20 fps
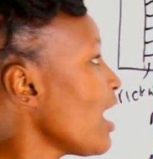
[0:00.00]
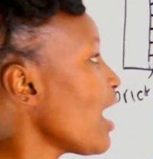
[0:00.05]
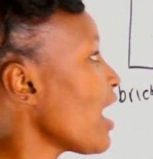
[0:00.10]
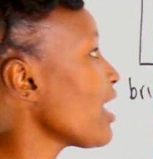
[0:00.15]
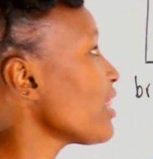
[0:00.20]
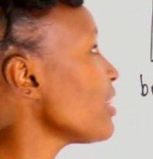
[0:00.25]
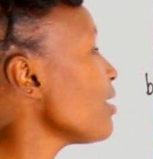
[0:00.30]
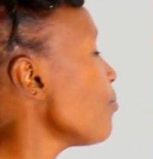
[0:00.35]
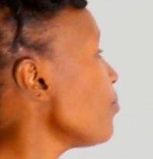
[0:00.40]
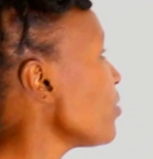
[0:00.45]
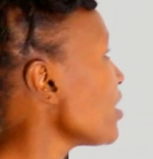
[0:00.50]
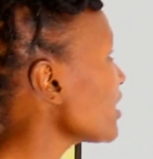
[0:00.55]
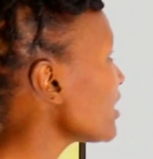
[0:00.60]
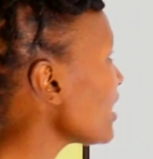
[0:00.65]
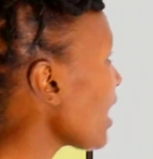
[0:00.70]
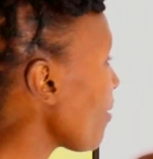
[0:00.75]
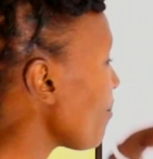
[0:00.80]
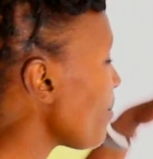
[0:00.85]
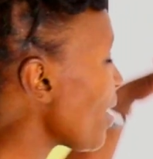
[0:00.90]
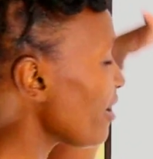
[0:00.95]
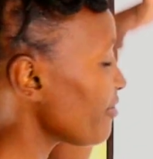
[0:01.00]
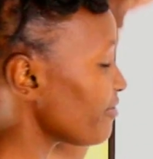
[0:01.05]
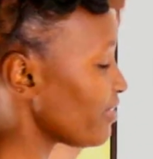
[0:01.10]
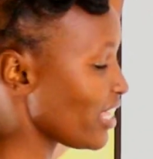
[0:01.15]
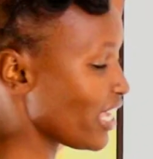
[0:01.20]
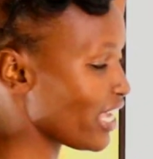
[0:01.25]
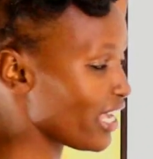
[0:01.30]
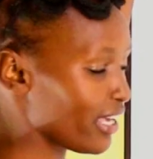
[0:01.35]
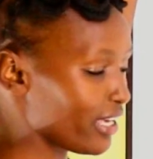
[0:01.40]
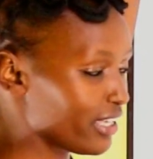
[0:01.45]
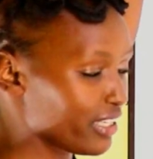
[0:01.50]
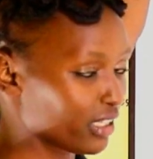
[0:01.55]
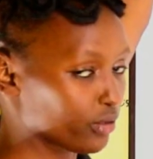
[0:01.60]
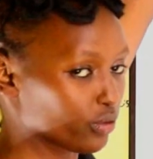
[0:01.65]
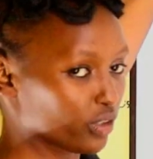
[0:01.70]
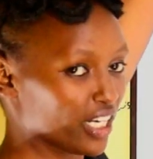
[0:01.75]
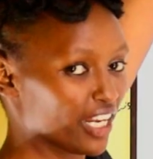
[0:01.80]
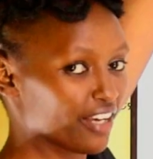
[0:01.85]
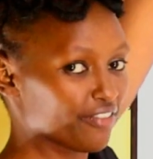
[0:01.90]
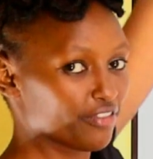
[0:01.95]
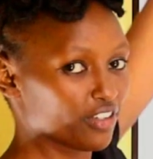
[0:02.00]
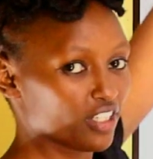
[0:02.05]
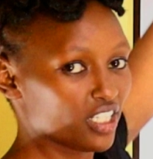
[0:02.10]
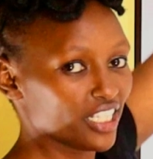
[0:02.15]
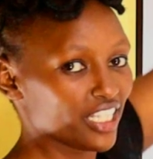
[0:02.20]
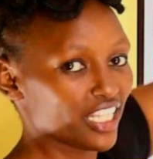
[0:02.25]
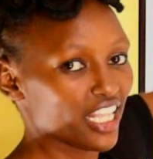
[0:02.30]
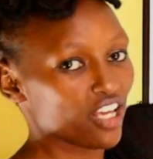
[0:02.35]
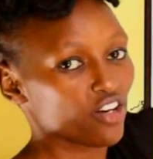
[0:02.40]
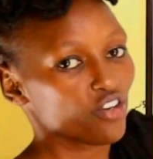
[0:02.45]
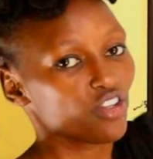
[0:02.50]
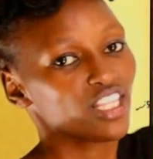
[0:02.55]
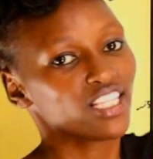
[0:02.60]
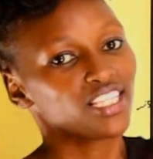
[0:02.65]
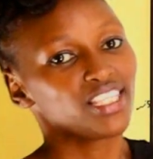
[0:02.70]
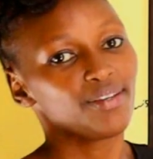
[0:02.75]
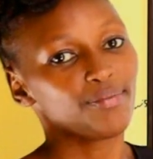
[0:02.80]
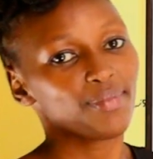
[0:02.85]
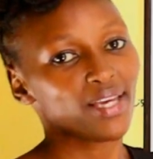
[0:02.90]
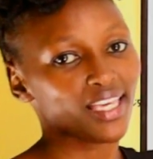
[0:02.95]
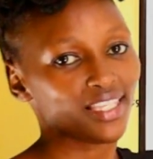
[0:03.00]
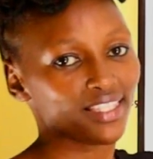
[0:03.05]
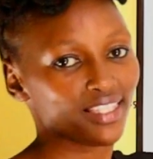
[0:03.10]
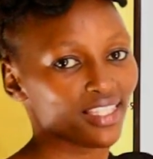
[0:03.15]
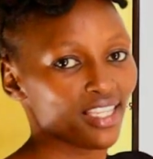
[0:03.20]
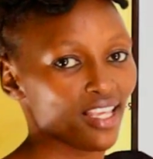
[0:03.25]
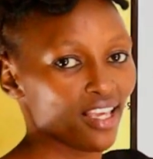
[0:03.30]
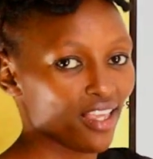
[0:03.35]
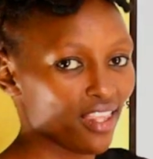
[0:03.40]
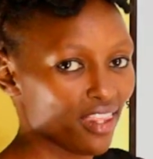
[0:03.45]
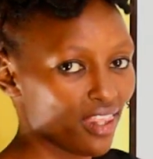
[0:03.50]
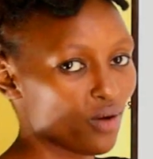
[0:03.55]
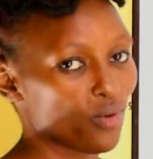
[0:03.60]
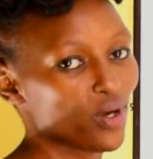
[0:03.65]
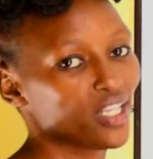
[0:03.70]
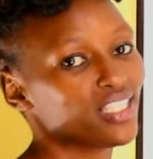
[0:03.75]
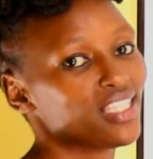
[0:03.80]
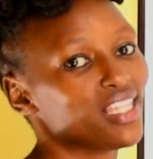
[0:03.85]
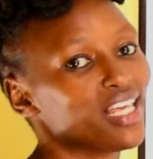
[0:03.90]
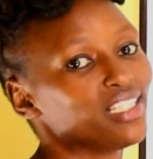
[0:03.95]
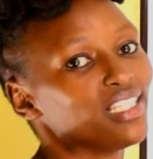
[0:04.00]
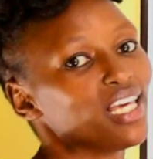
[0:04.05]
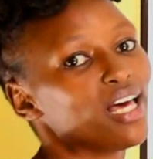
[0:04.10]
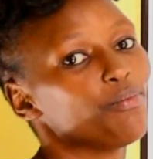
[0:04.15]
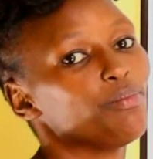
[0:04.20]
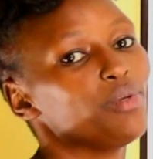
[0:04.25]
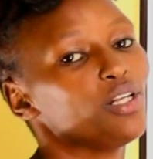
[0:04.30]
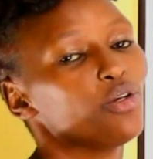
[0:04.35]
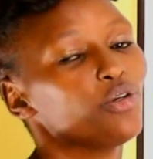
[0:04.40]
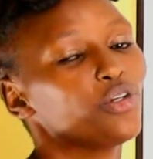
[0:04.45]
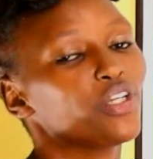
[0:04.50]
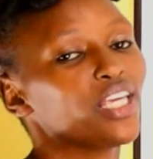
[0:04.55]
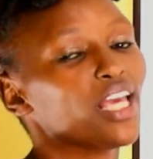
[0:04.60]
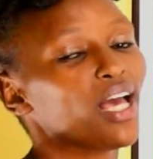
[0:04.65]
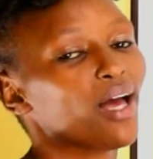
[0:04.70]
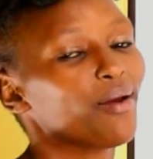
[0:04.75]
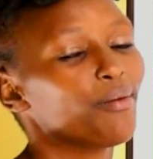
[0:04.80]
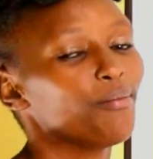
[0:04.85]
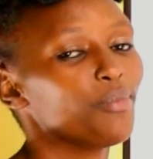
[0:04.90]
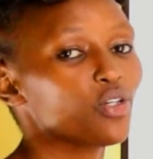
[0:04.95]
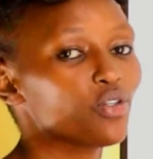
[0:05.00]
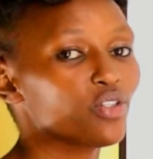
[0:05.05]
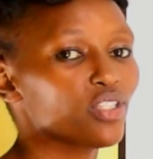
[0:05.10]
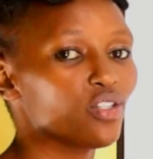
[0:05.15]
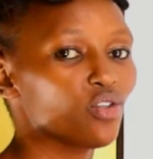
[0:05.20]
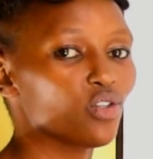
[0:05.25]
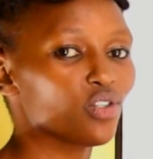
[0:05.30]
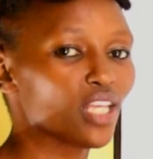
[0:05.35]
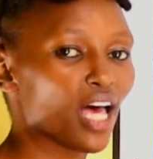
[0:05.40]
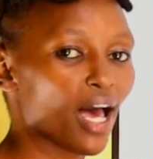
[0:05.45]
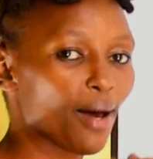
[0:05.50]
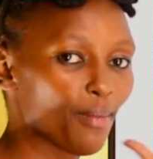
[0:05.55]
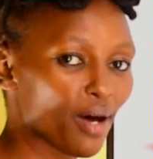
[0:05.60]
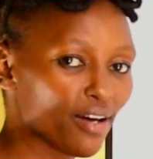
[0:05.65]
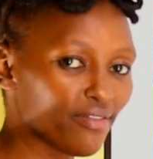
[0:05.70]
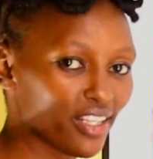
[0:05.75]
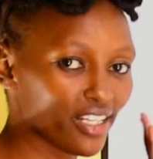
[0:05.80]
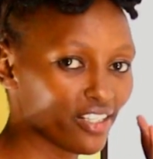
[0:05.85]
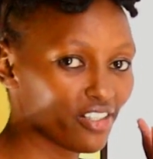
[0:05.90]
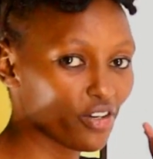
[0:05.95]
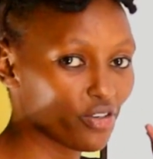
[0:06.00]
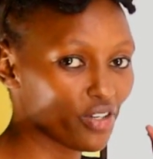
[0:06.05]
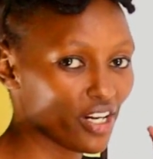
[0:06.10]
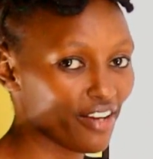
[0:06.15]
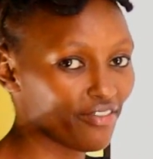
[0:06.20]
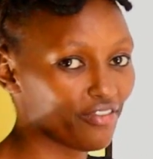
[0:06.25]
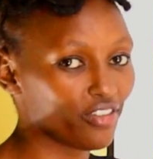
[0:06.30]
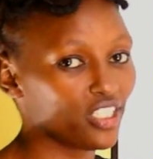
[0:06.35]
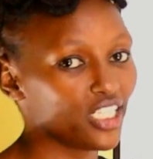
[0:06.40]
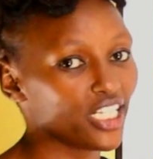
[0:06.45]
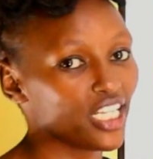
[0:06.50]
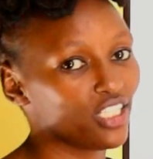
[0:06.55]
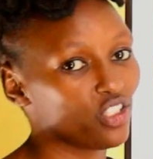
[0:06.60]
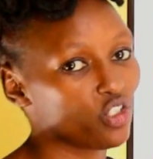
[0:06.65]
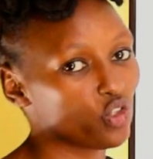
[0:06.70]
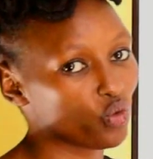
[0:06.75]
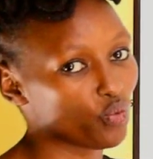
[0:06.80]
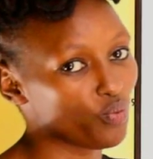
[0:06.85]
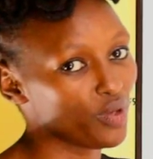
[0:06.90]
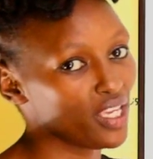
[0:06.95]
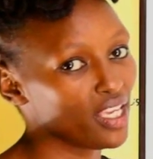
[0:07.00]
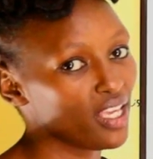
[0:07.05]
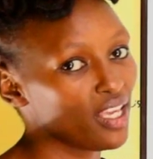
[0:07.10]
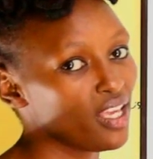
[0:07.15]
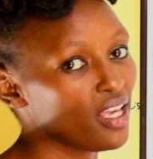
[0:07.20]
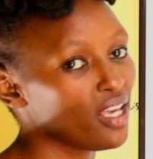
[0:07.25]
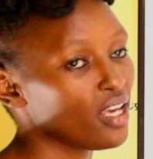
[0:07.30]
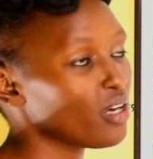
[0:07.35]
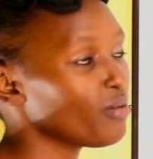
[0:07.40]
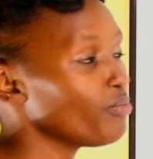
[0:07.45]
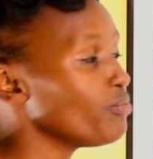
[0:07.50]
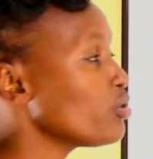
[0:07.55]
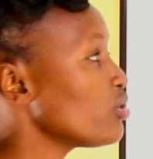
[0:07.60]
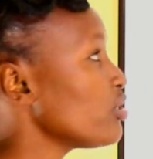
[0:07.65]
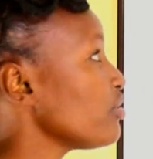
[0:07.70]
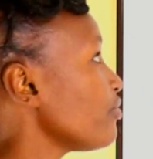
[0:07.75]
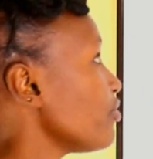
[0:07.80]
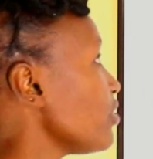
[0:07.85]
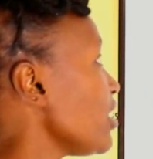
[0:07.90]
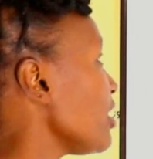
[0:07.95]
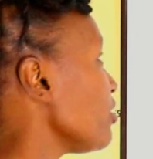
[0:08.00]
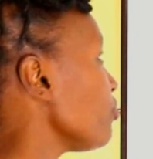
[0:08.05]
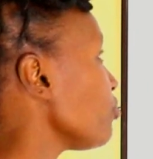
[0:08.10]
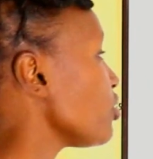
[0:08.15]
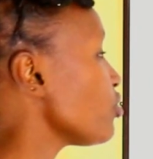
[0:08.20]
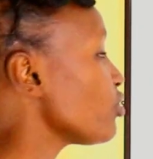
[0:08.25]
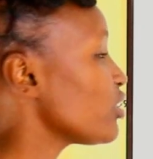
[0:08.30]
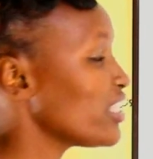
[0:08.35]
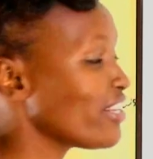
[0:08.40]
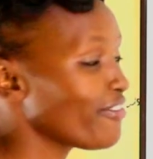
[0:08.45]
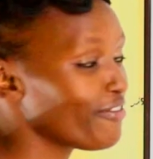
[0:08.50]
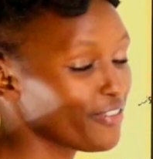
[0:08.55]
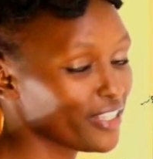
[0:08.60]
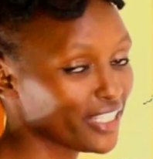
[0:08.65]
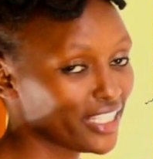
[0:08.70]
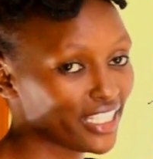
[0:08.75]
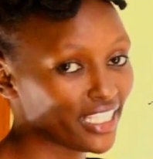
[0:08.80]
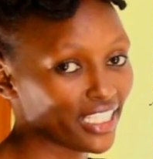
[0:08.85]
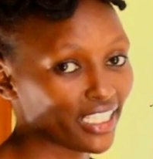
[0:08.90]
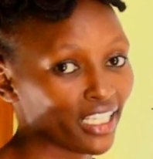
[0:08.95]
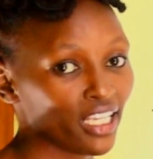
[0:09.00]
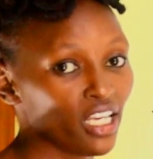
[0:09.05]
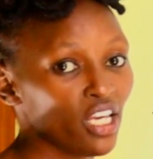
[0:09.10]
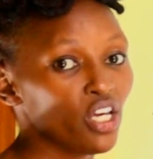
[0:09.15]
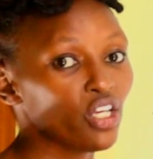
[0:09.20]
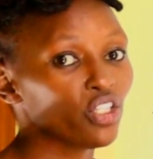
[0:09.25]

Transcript: The bricks above the ground level, they are not the same as the ones that are below here, because those above the ground level needs to be beautiful, and we use the facing.